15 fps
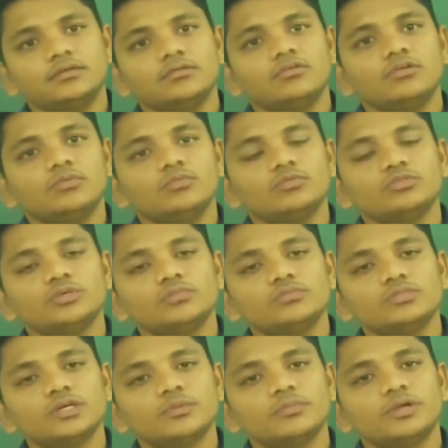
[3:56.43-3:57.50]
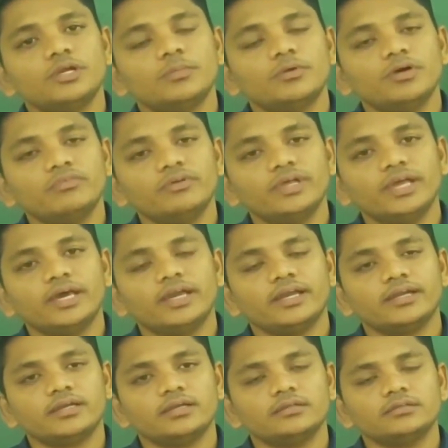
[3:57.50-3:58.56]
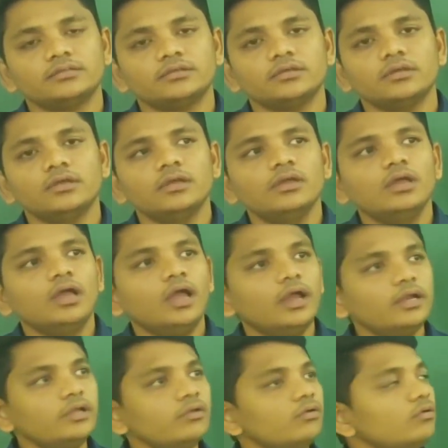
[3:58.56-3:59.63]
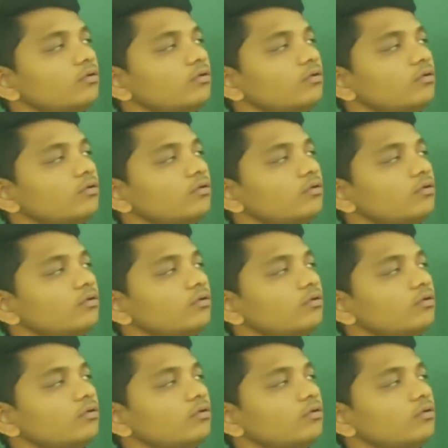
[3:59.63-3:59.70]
Chromosomes are made up of characters, and you